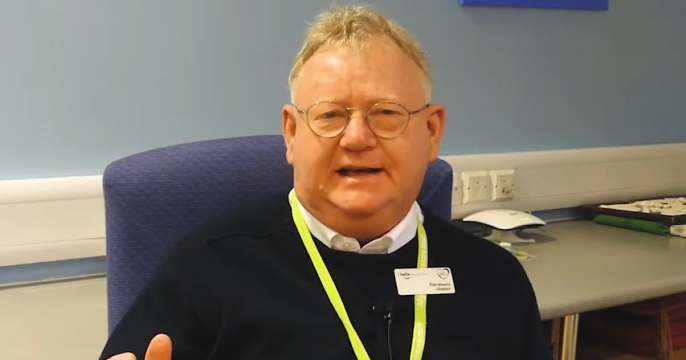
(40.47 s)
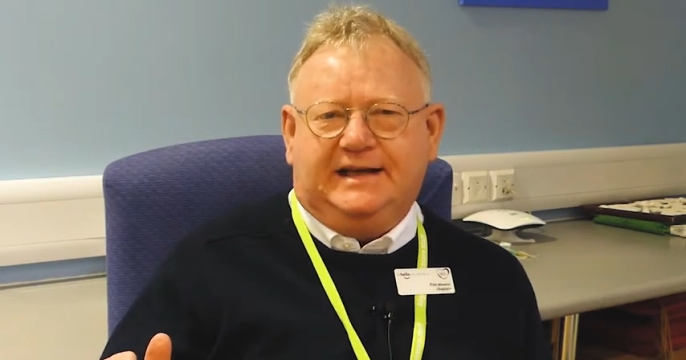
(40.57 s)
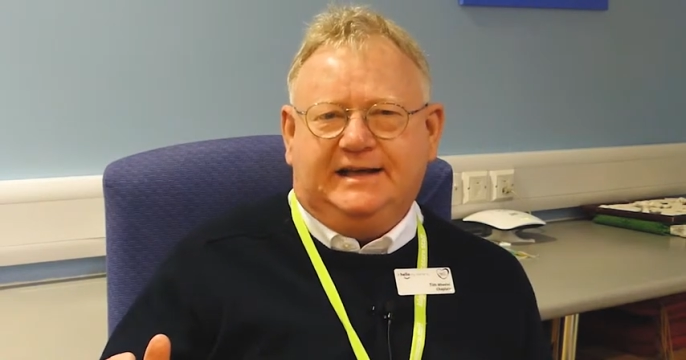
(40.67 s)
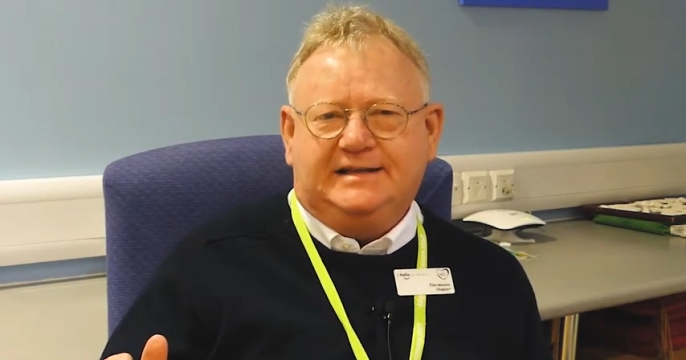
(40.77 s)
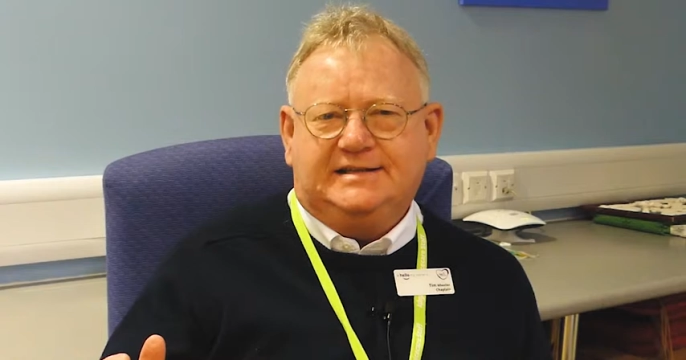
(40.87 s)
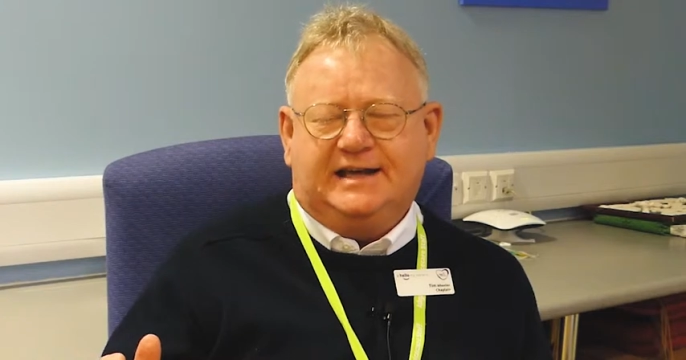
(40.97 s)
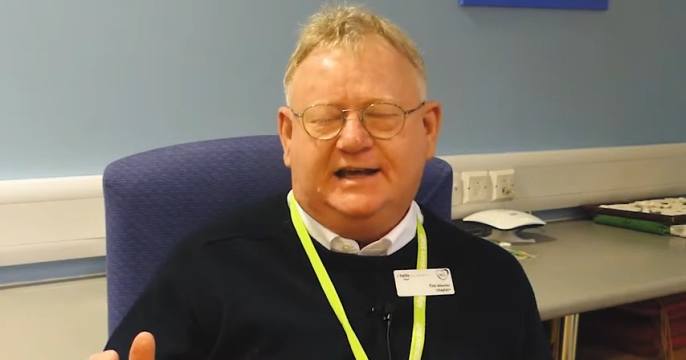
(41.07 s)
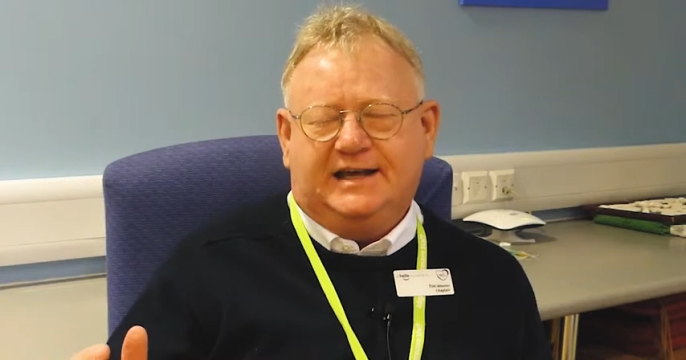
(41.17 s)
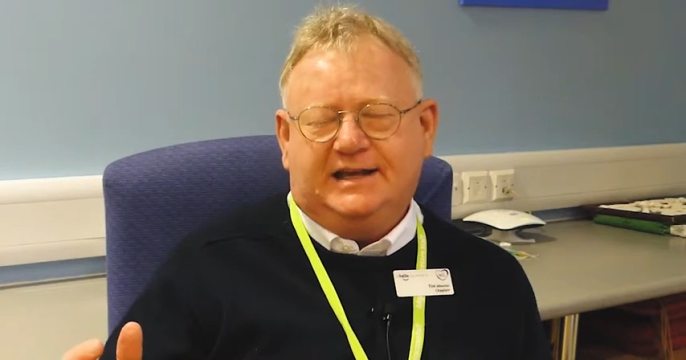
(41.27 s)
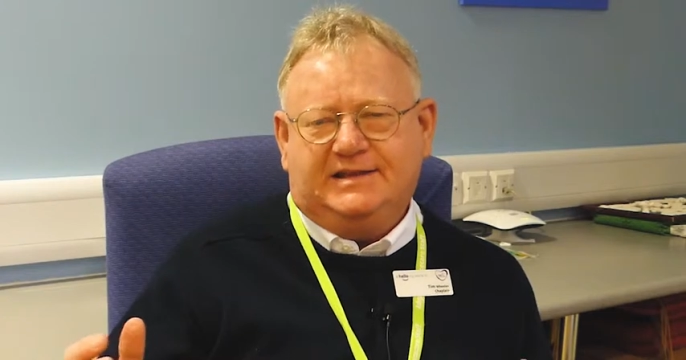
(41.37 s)
and
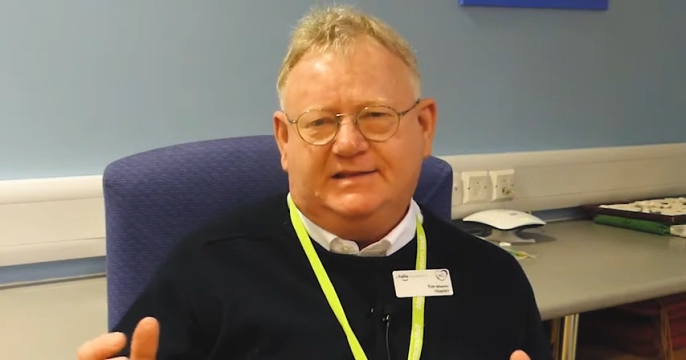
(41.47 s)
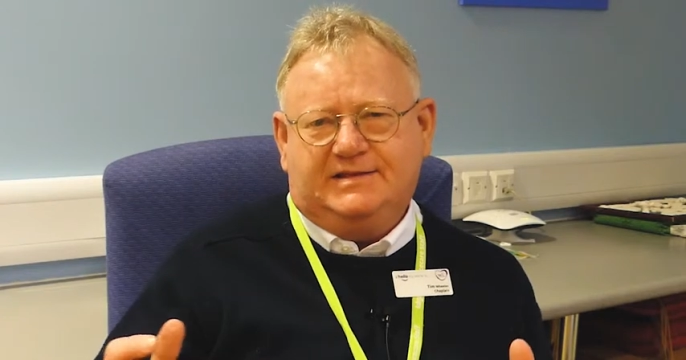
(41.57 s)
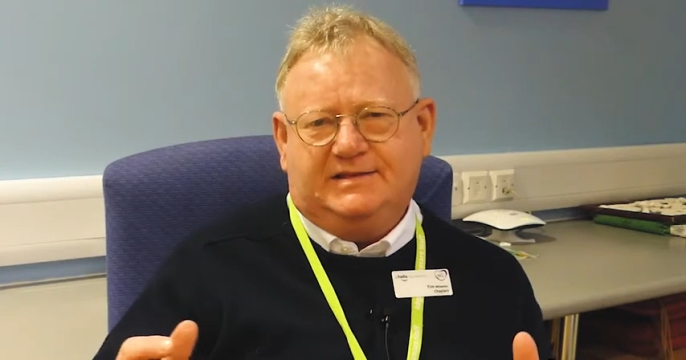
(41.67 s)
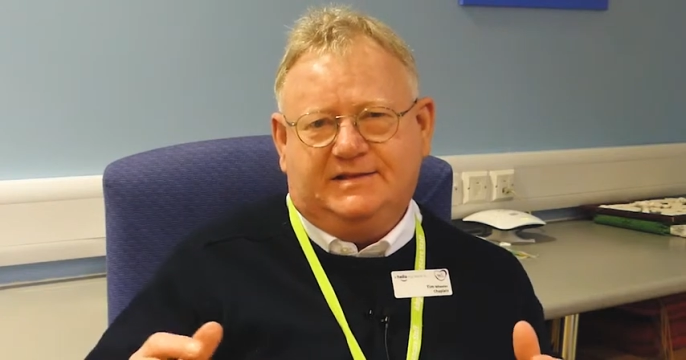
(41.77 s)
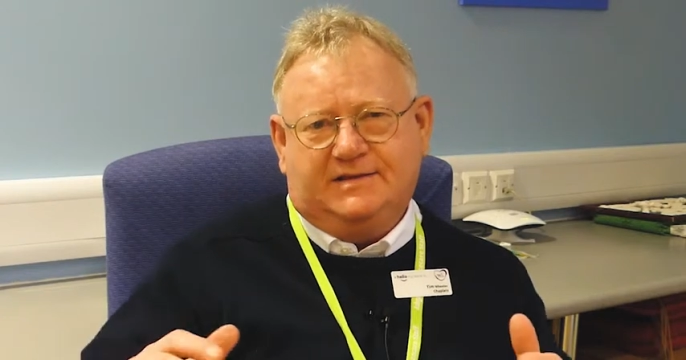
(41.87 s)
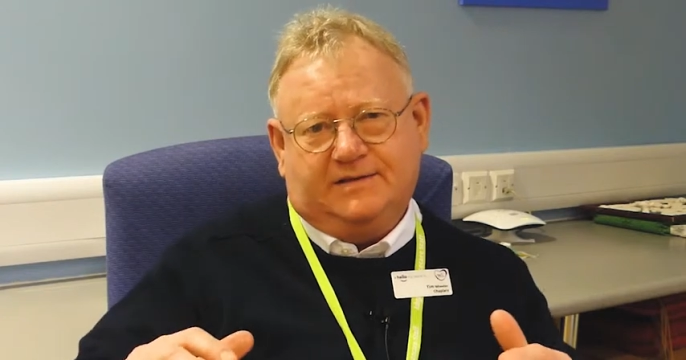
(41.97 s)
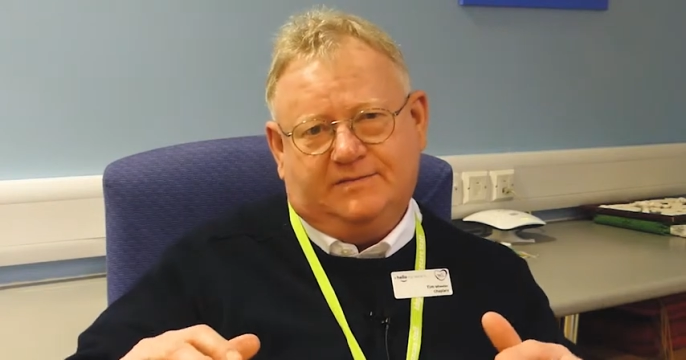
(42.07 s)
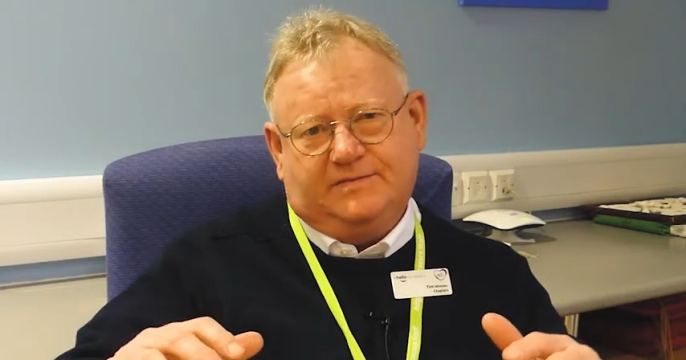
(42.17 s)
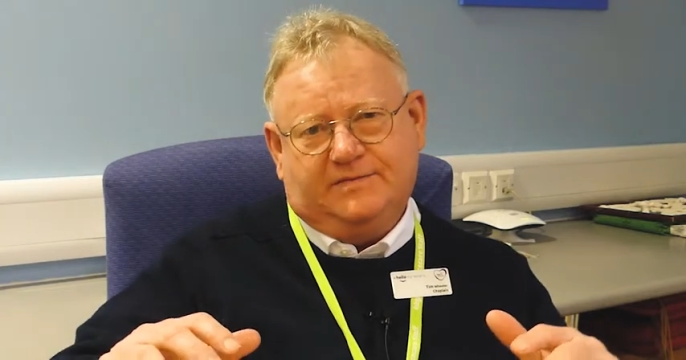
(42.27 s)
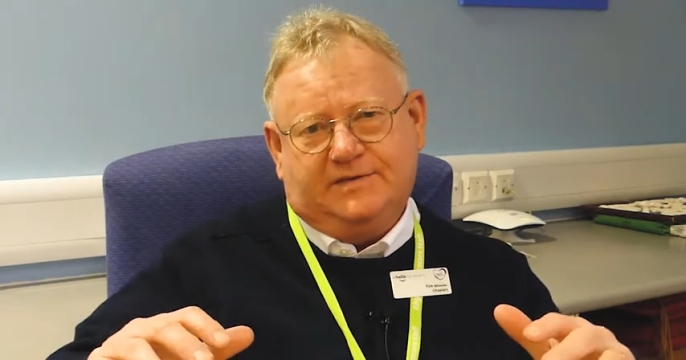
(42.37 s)
uh, the
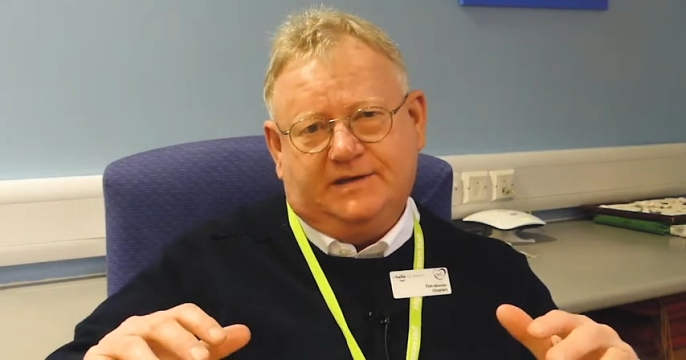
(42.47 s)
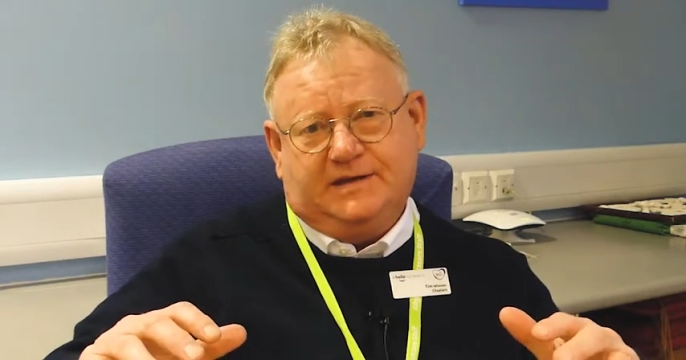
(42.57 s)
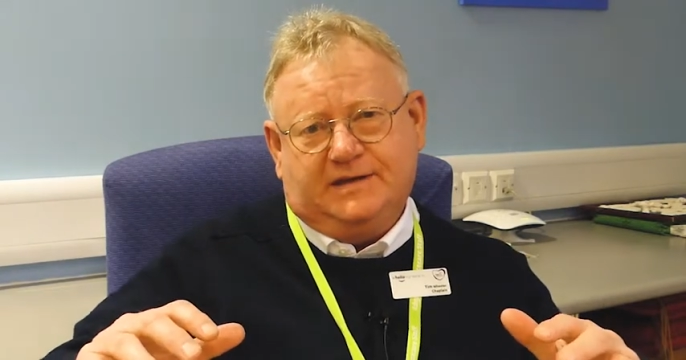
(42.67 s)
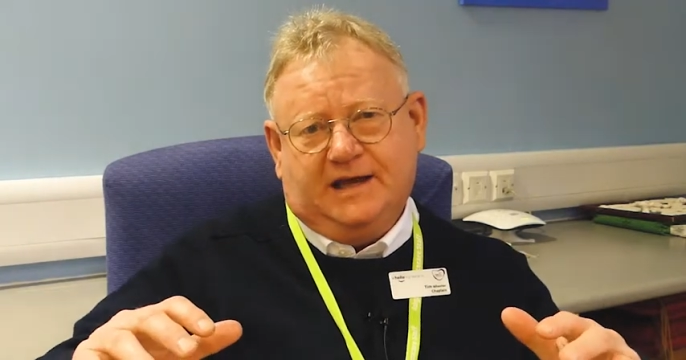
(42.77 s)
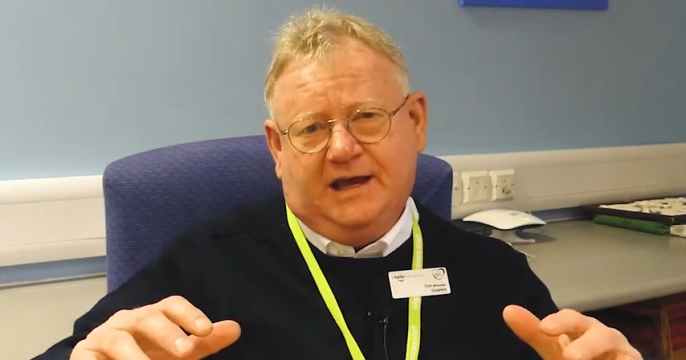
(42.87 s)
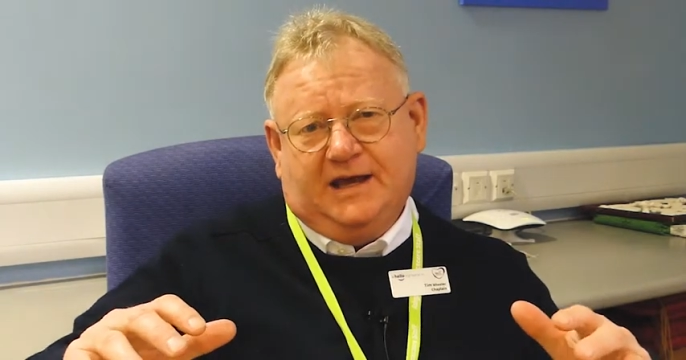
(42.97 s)
the